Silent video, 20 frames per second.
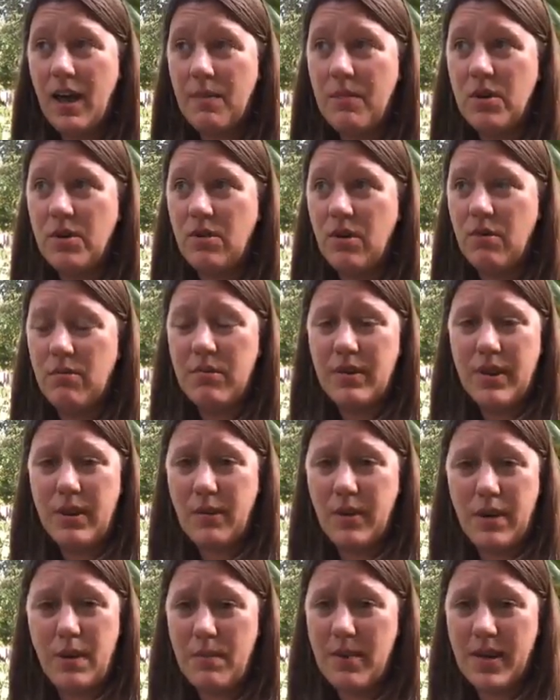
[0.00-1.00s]
You don't really
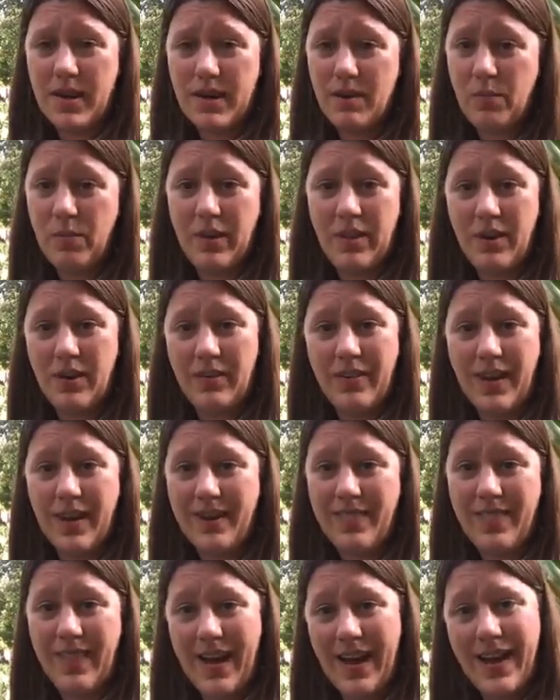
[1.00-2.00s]
want to pick them when they're
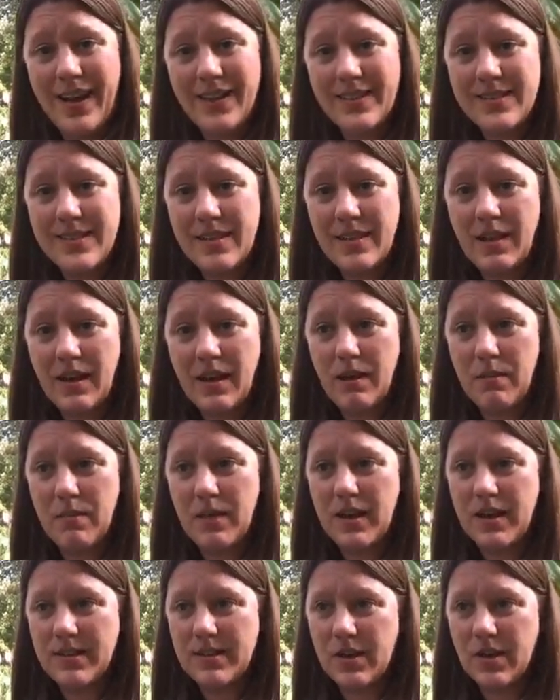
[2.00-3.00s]
like that
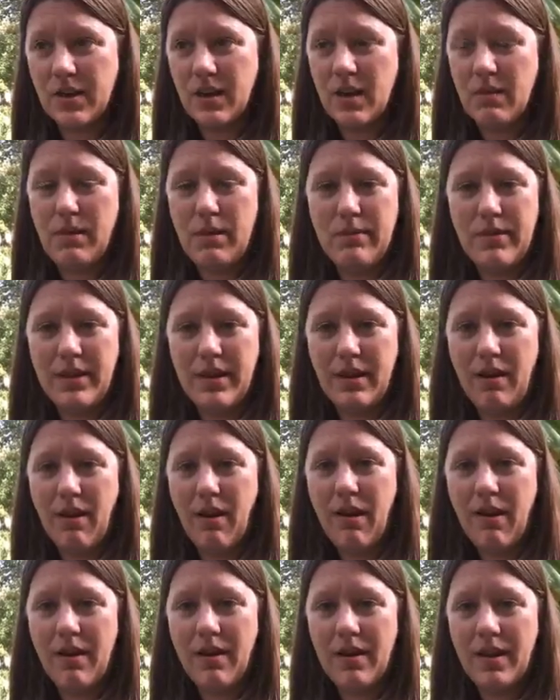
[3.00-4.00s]
because they're going to be really
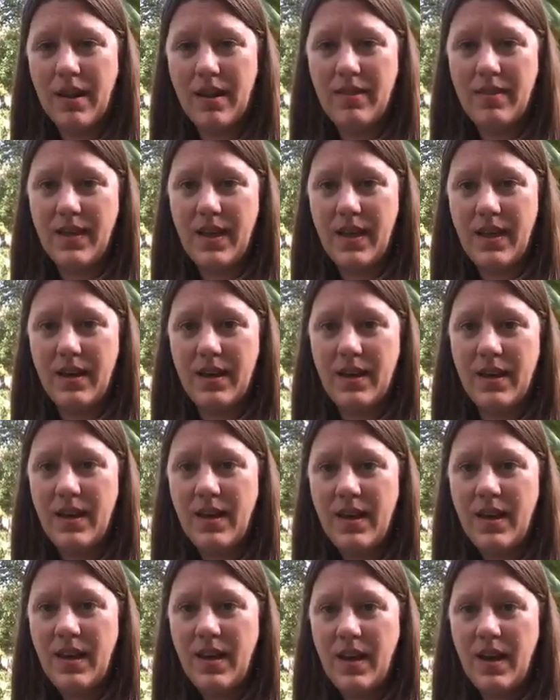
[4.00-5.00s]
hard, and then
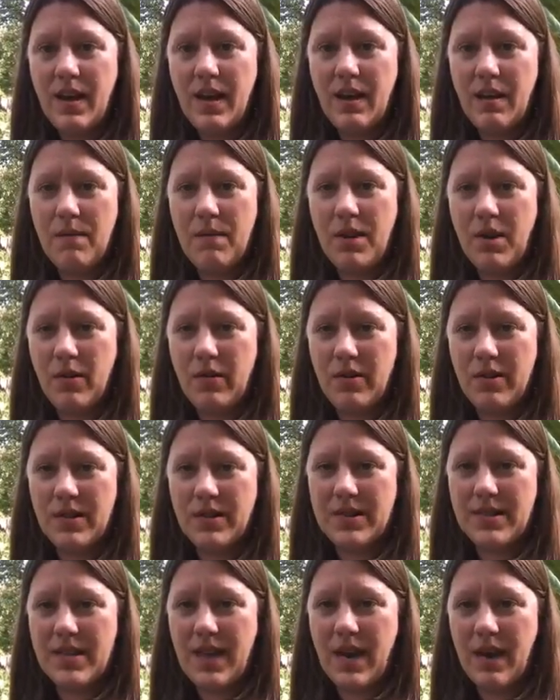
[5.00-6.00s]
they're
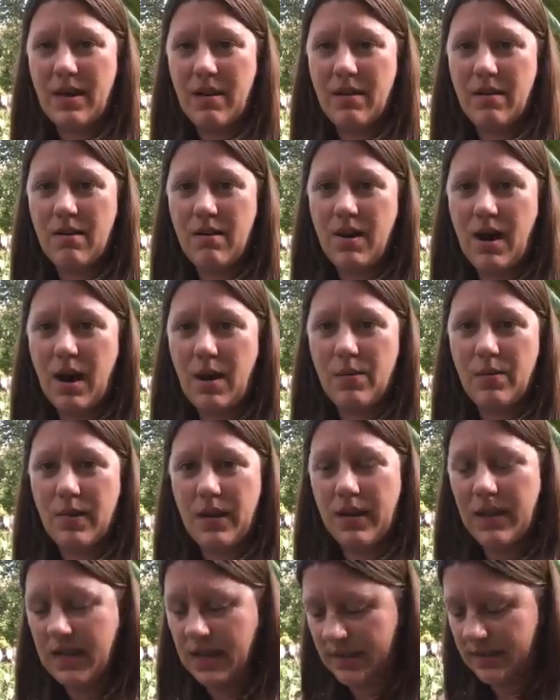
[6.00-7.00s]
just not
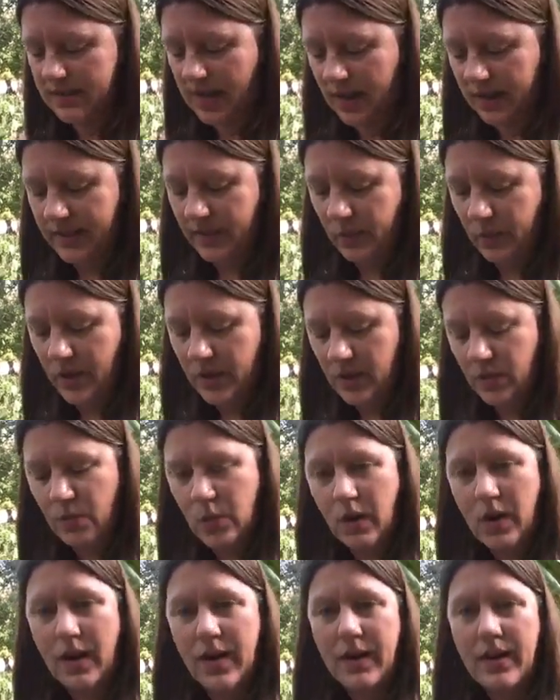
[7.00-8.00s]
really exactly what you
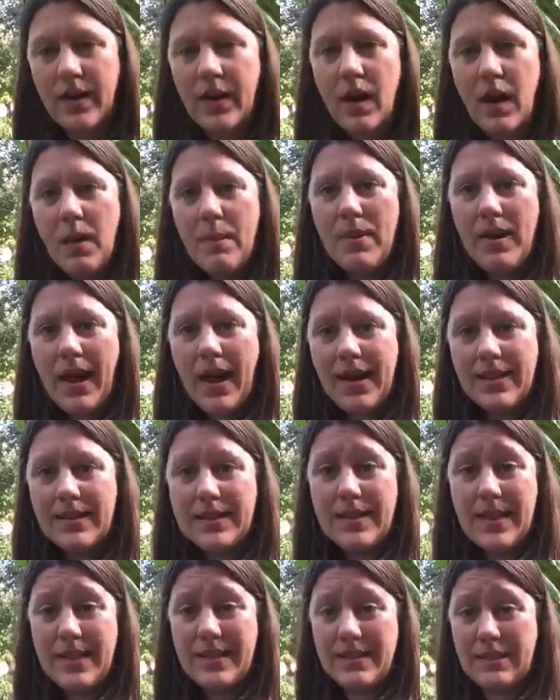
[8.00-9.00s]
want. But
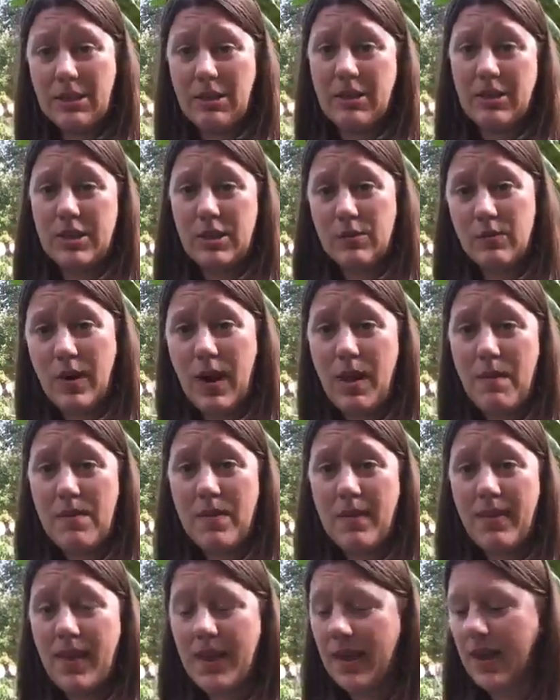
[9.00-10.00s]
as they start to
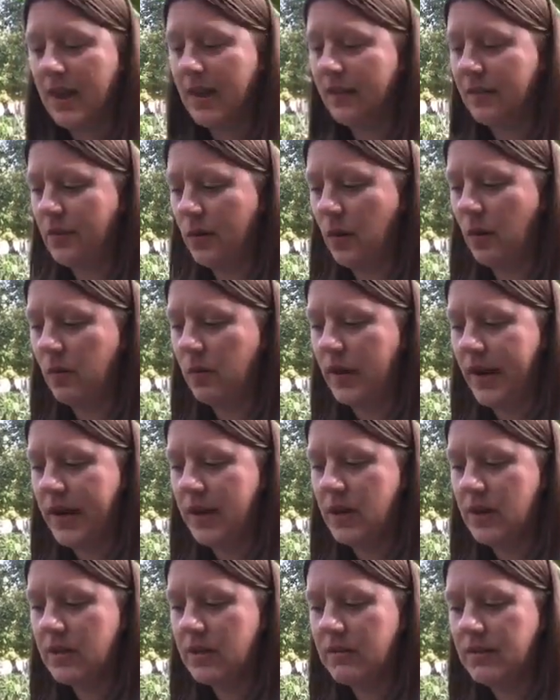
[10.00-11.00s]
ripen, they get a little
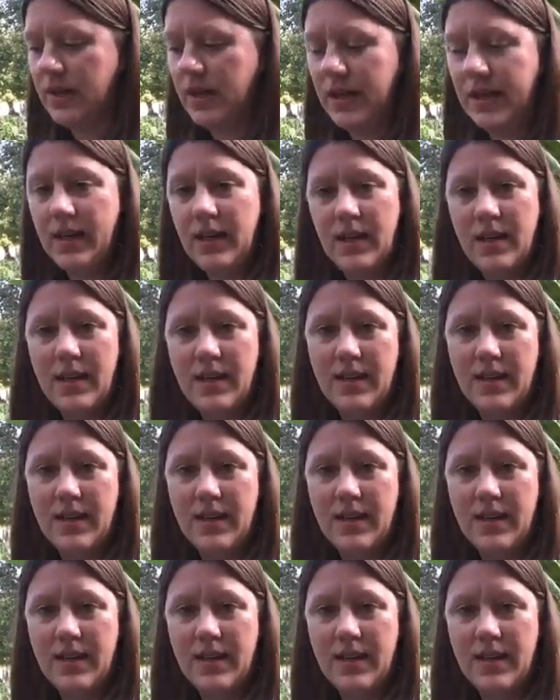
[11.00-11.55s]
lighter green,